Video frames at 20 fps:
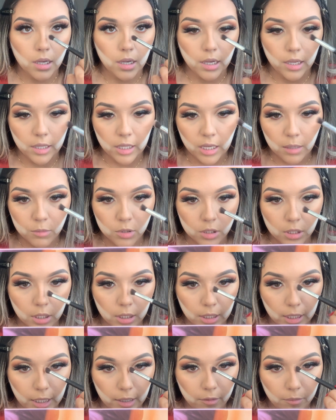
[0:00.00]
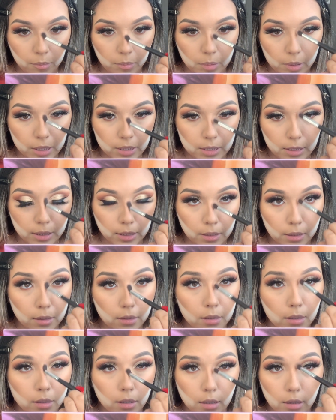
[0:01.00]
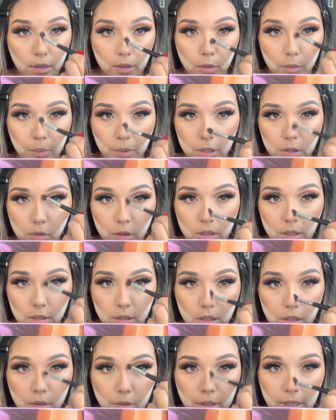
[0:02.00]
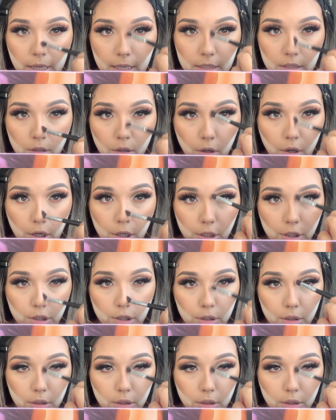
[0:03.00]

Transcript: And then I'm just gonna kind of blend it a little bit so it doesn't look as harsh.